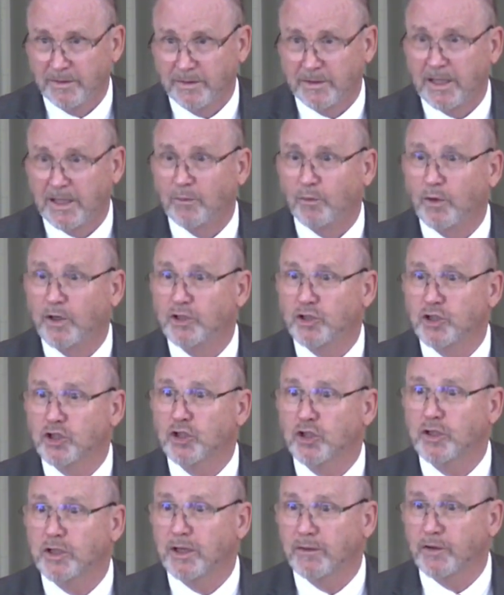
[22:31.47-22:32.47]
that we
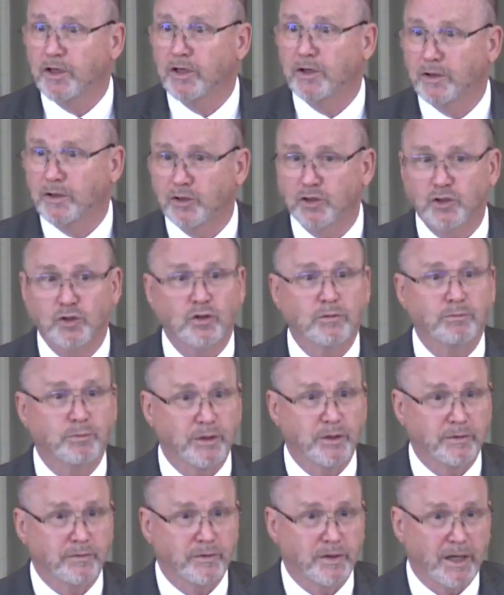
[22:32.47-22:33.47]
just live here a short
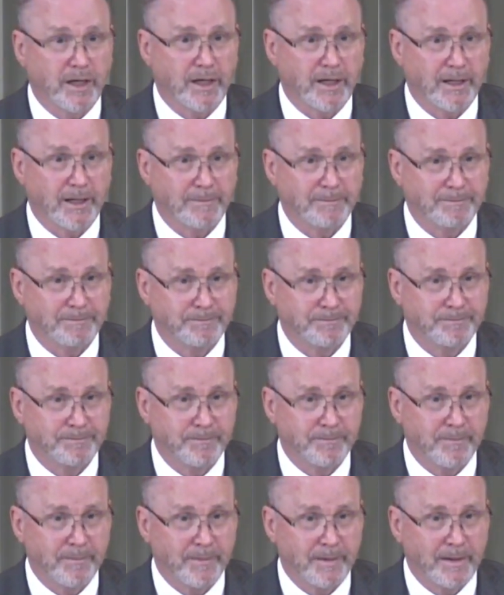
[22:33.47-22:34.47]
period of time.
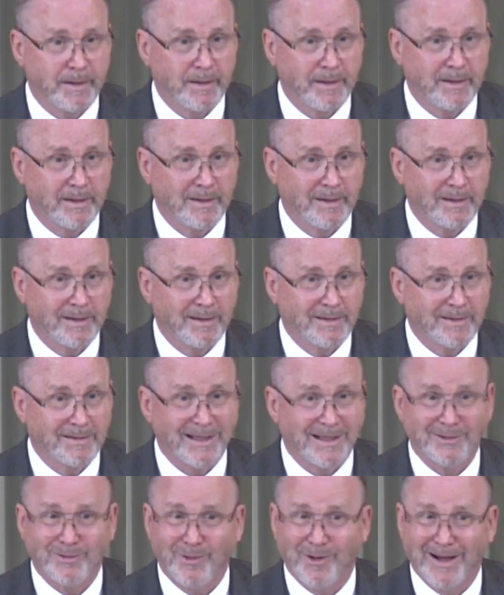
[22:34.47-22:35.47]

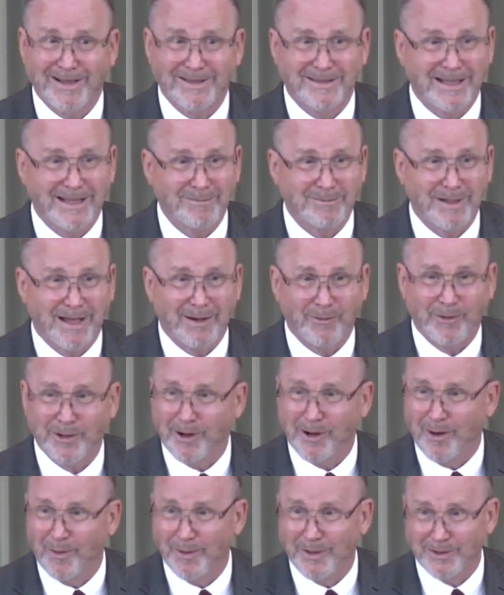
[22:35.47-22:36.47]
That's why it seems like we're
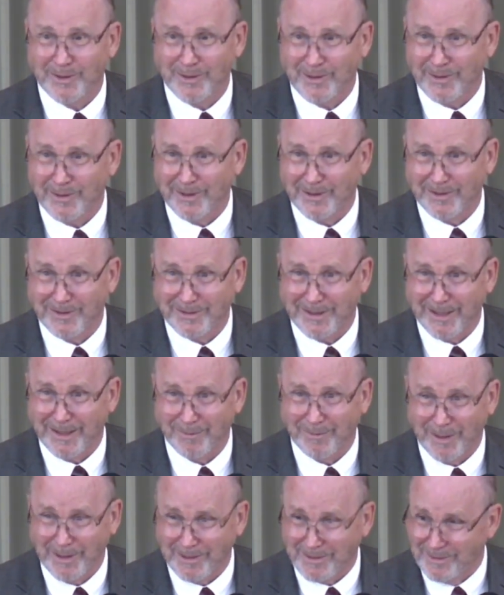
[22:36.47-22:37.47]
always learning the
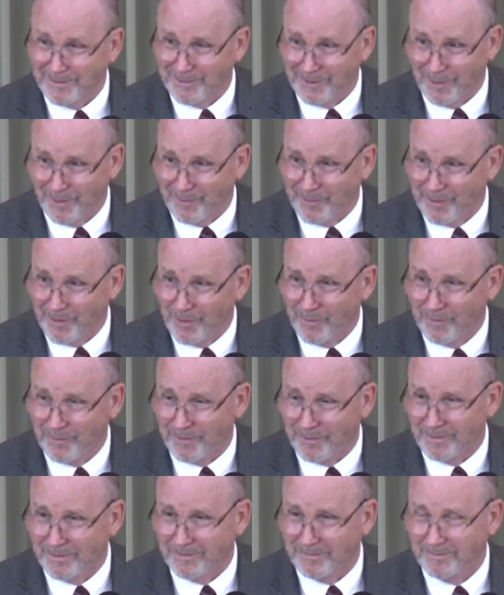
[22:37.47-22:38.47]
same lessons over and over.
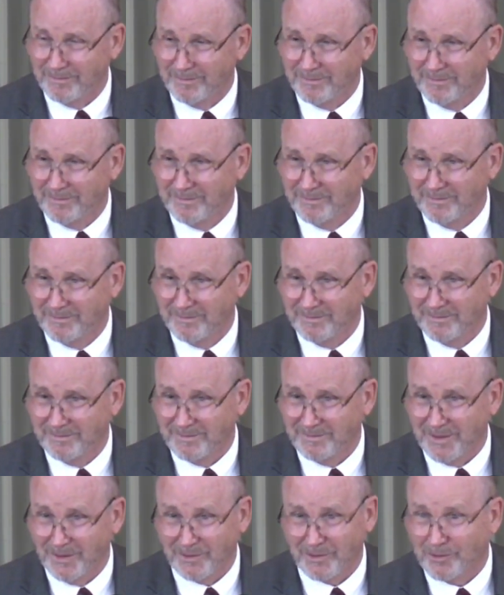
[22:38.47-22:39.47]

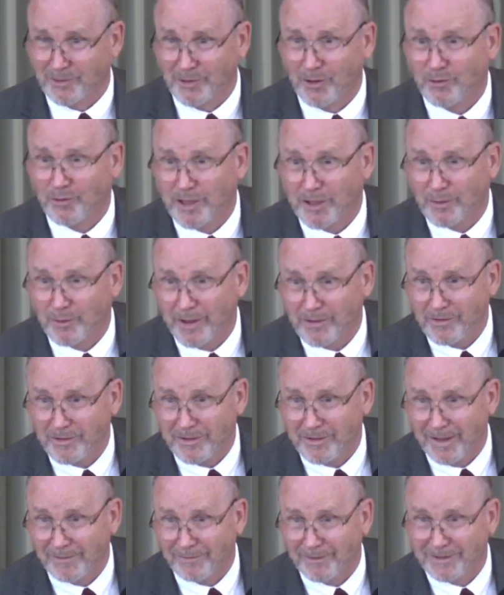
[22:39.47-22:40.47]
Because there's a new
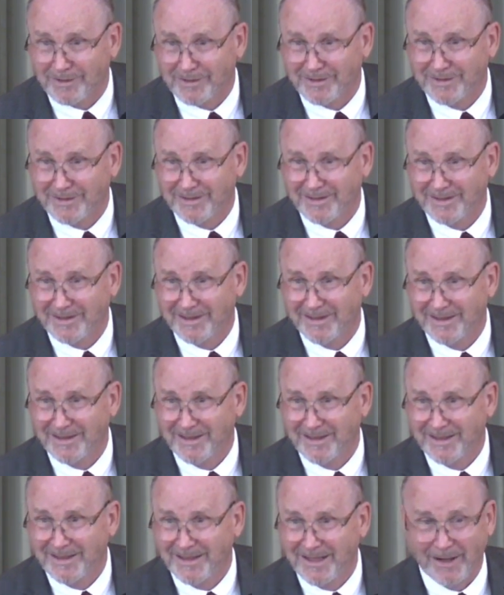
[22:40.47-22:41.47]
generation of us.
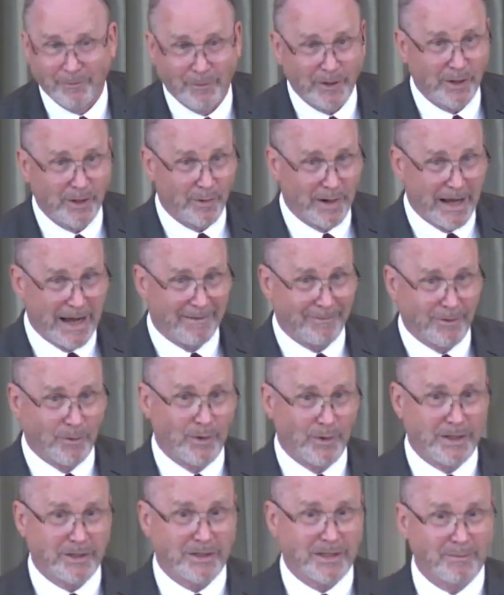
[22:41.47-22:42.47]
And if we don't have the
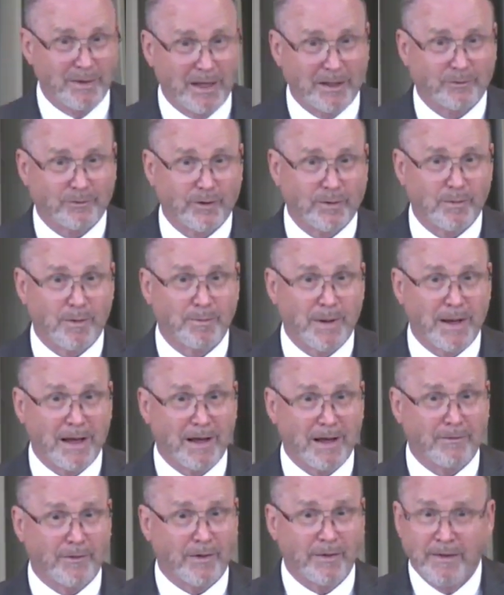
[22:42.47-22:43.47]
wisdom that's from
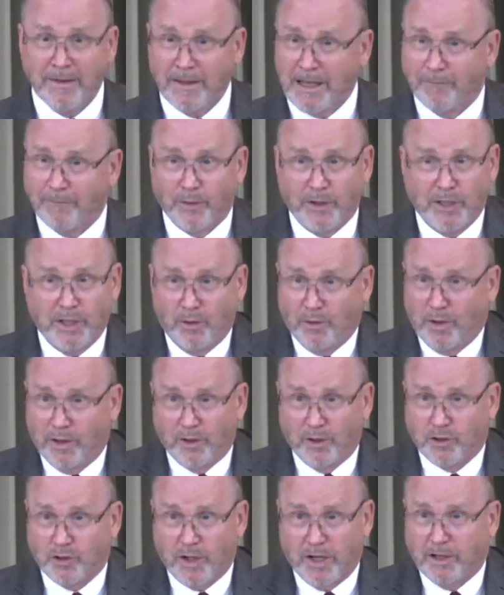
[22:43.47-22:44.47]
above, if we don't
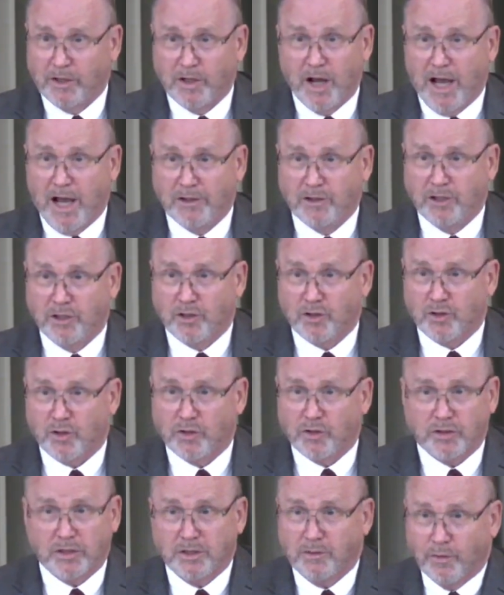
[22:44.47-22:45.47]
understand God's
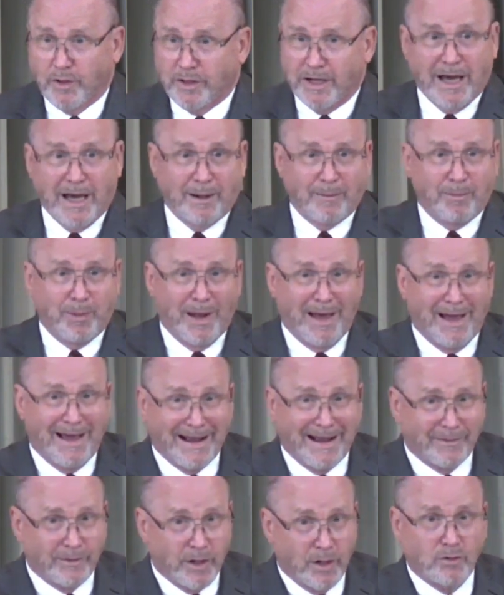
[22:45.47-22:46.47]
instructions, we're not
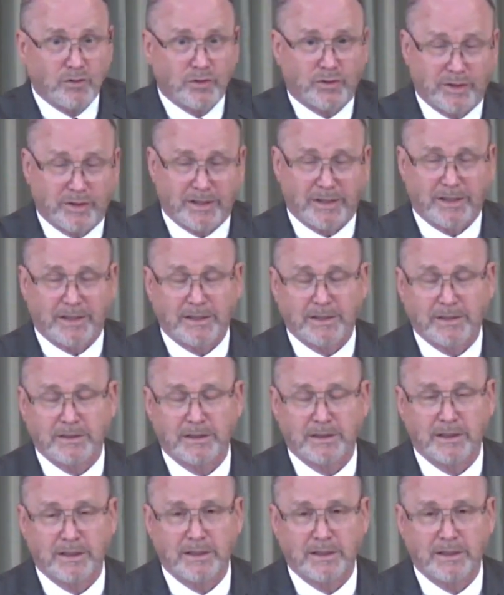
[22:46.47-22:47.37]
applying those things,